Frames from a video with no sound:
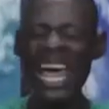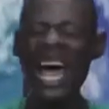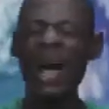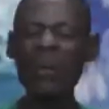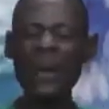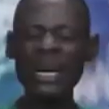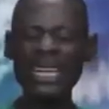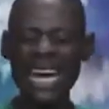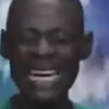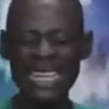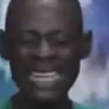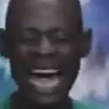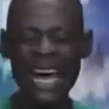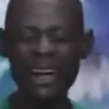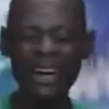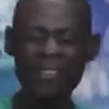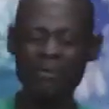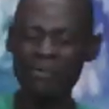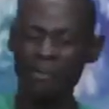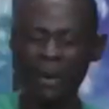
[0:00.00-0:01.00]
with the kind
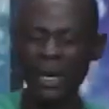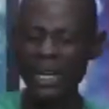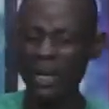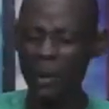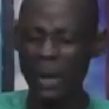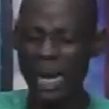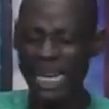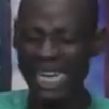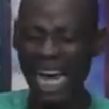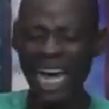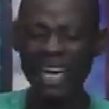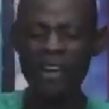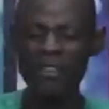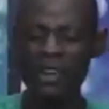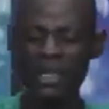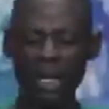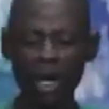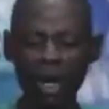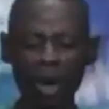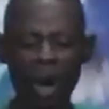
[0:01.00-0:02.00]
of money, with the kind of
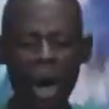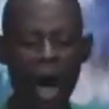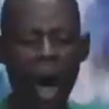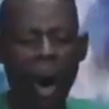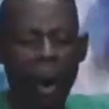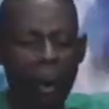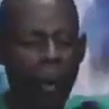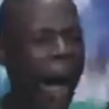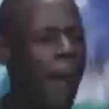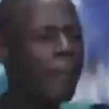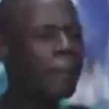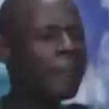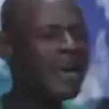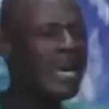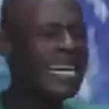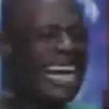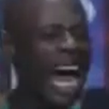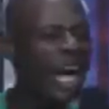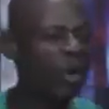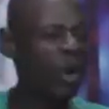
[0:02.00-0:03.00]
result. One
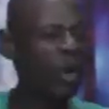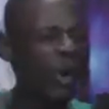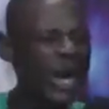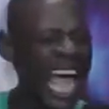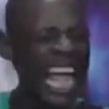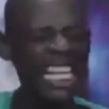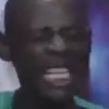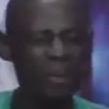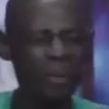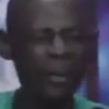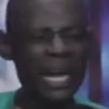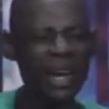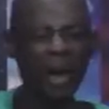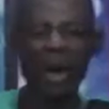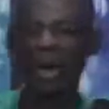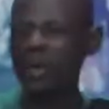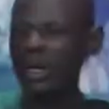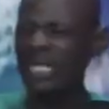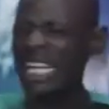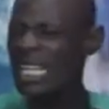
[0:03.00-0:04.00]
miracle will explain all
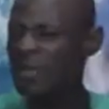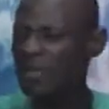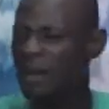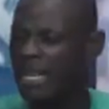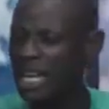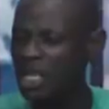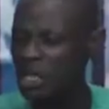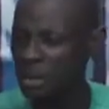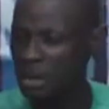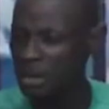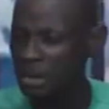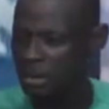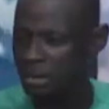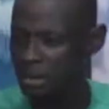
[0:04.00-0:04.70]
those explanations.